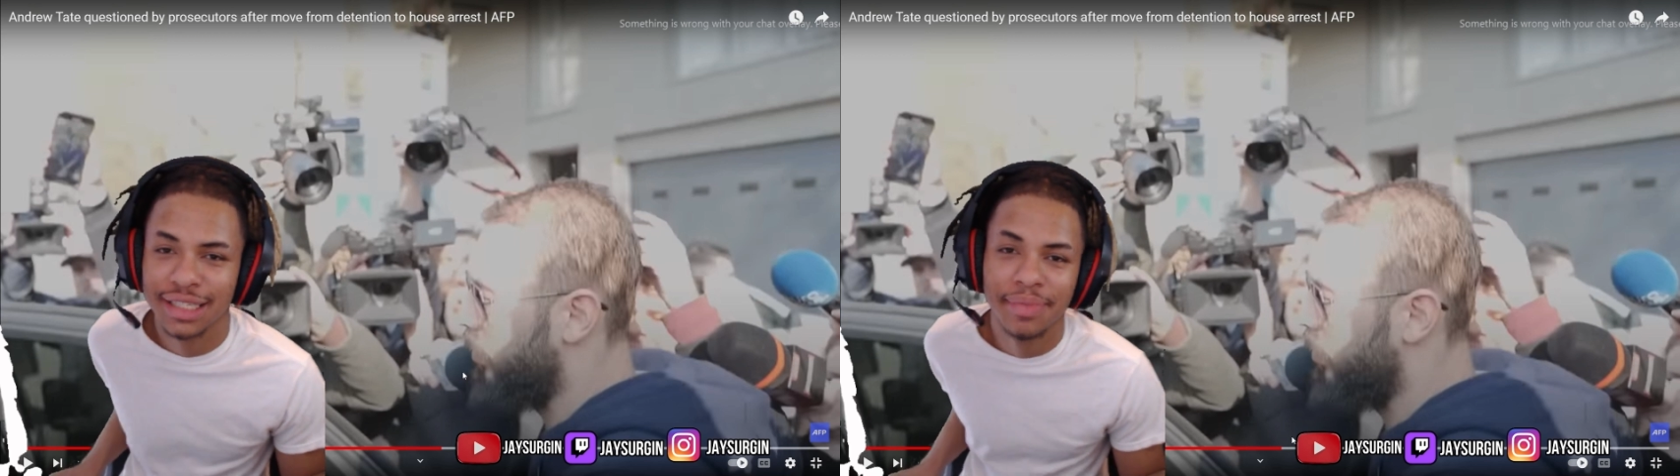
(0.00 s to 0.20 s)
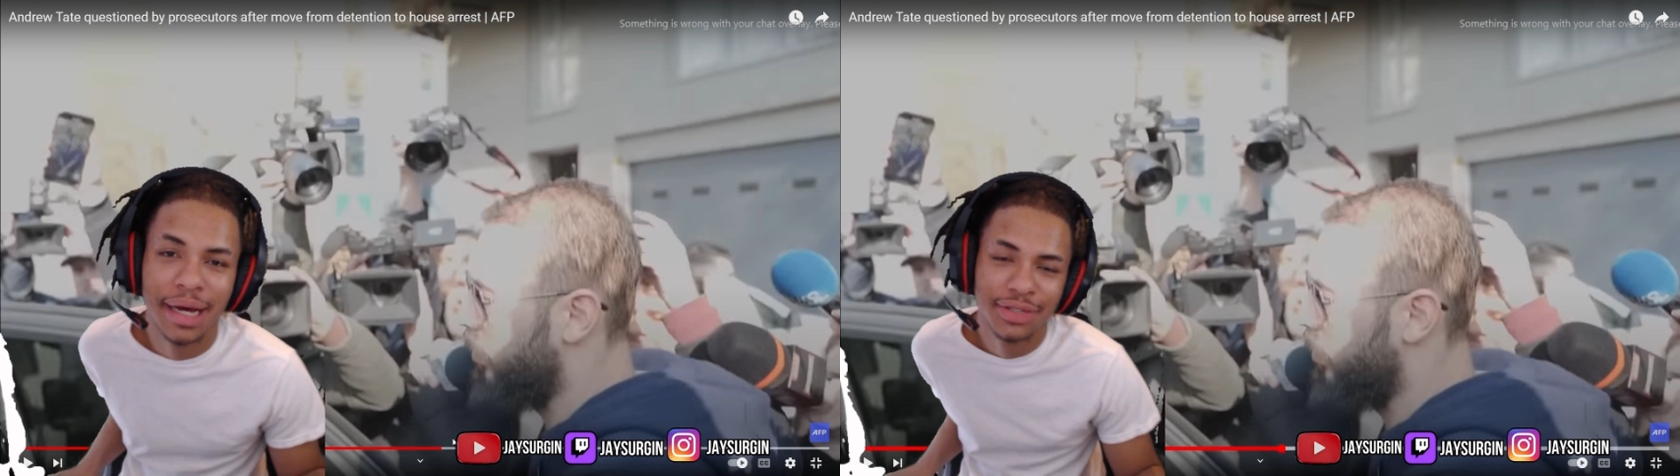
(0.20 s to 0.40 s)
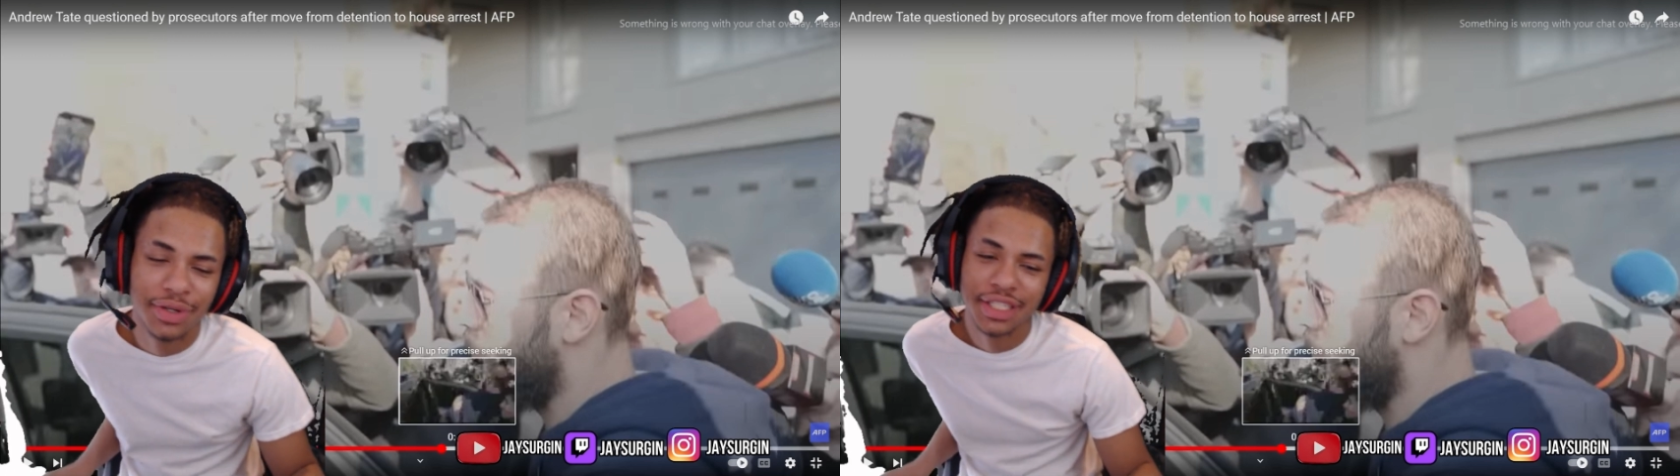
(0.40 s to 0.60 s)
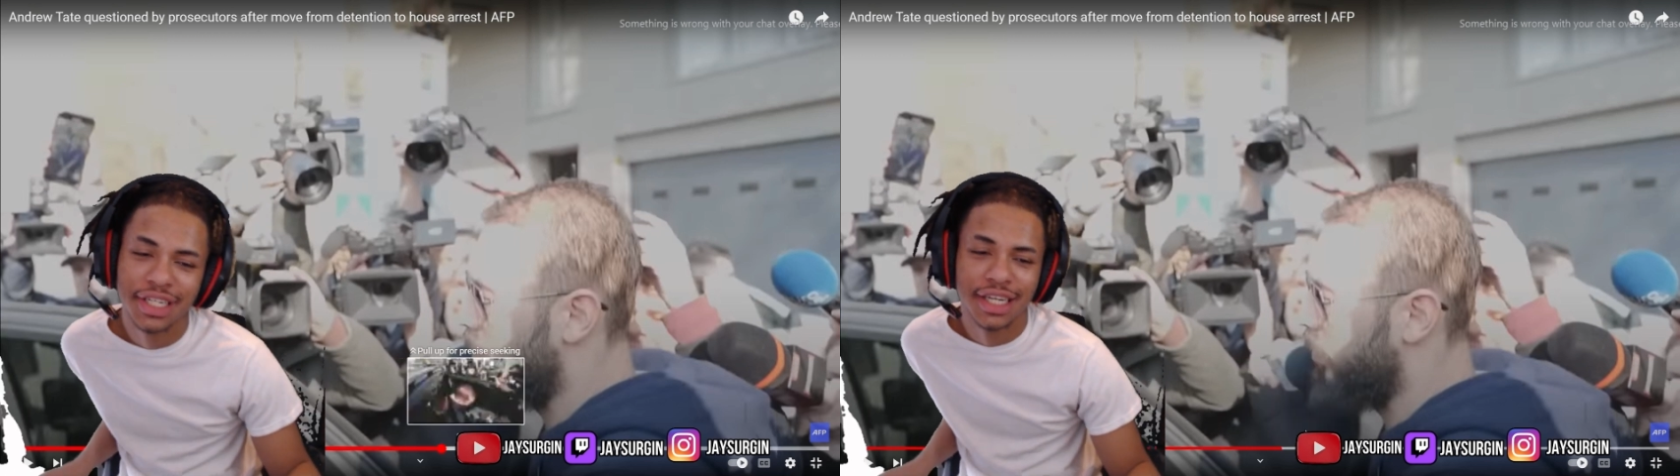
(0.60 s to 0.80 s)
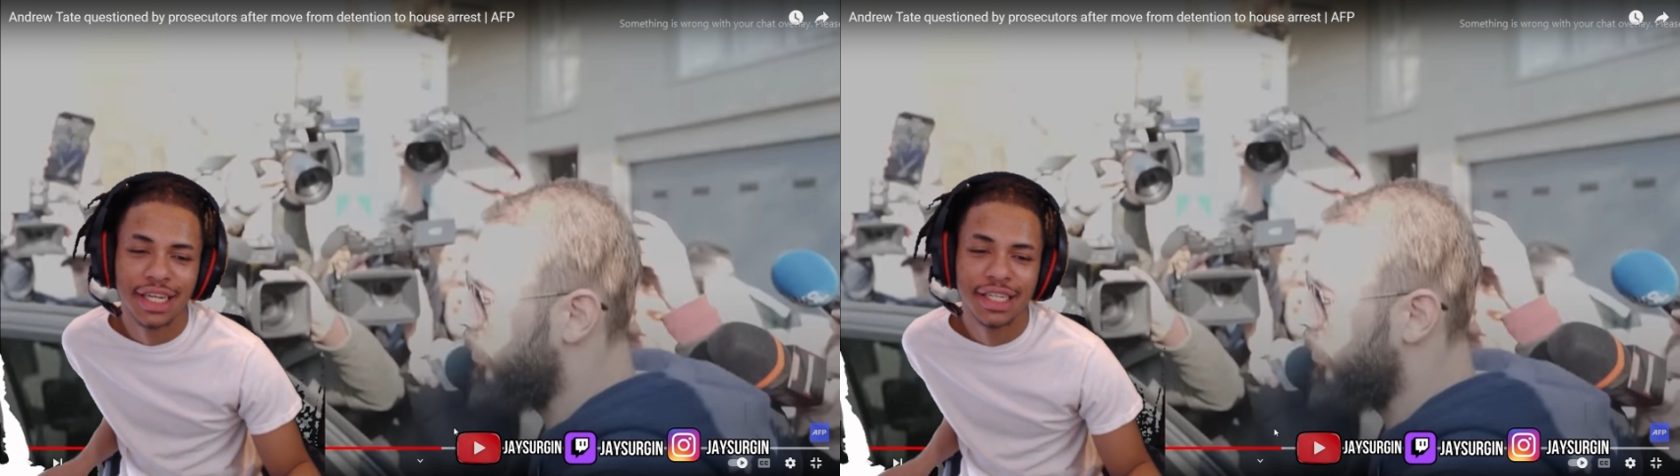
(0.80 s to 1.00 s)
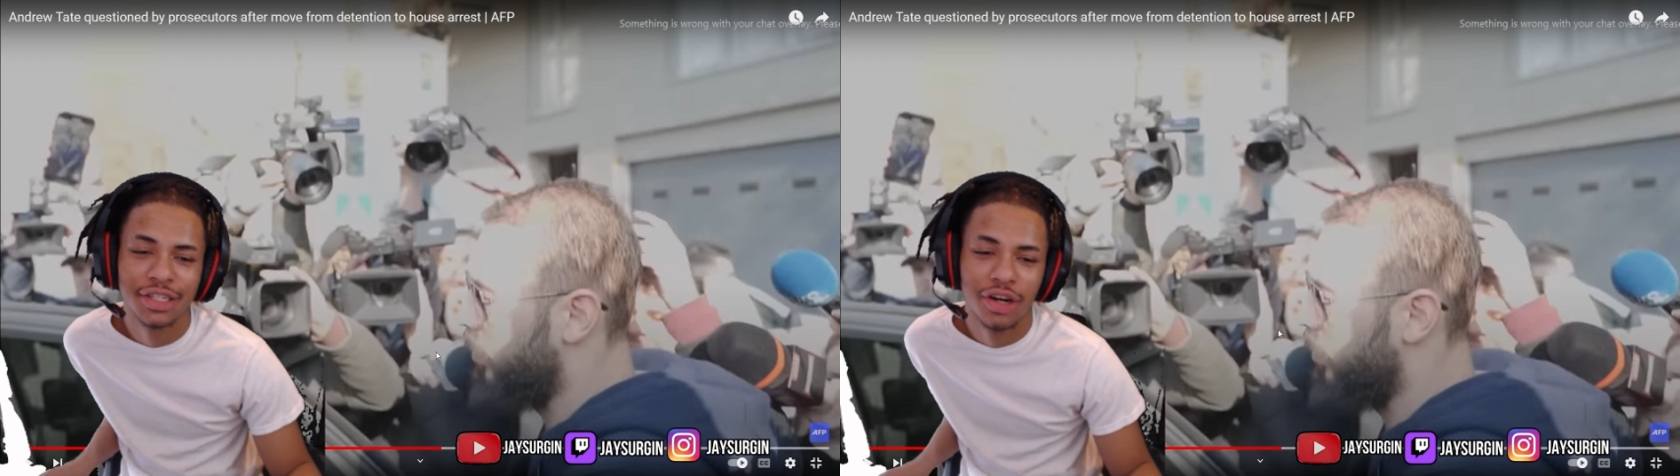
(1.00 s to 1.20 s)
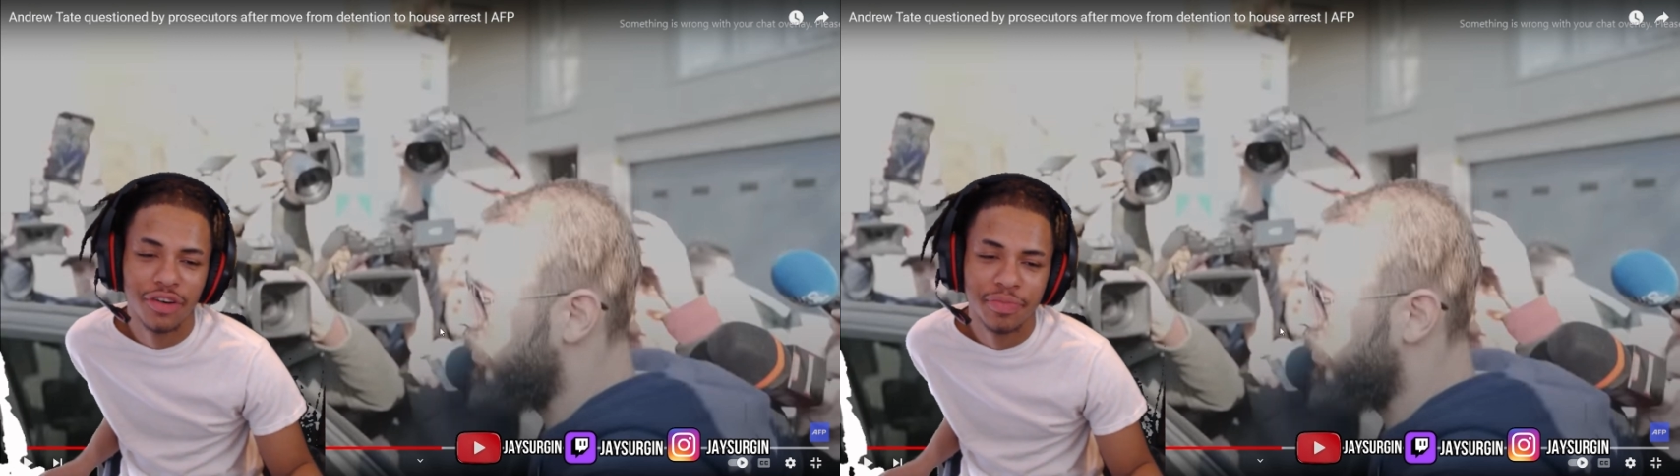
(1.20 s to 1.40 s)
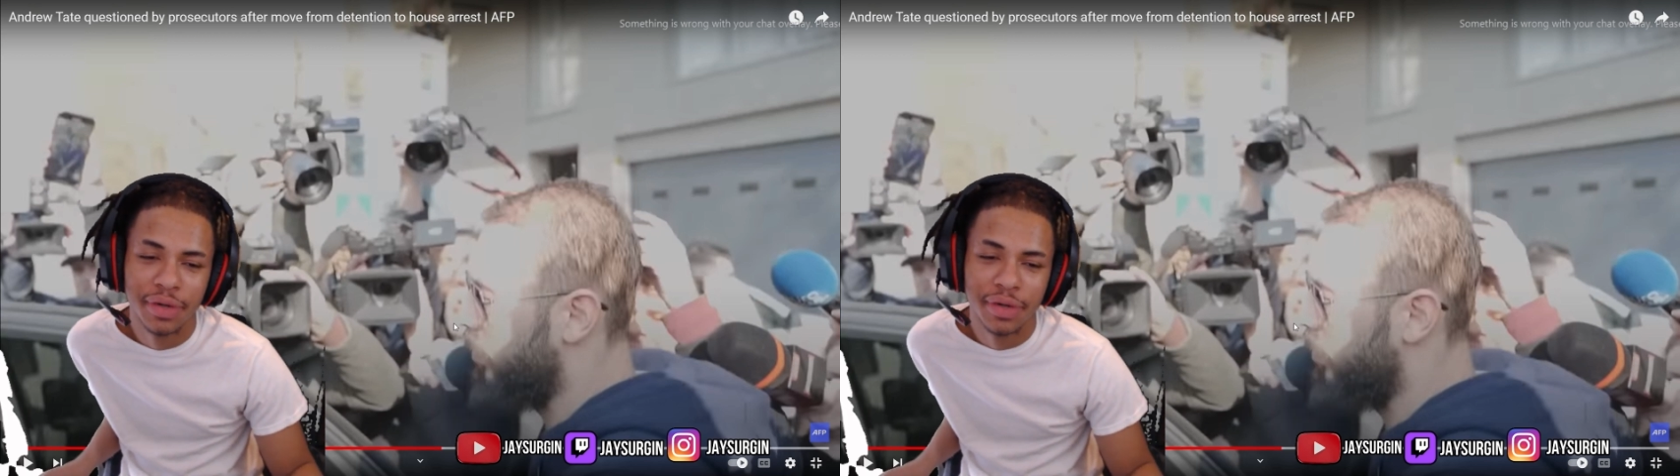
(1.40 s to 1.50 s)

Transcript: Might as well just cut that shit off.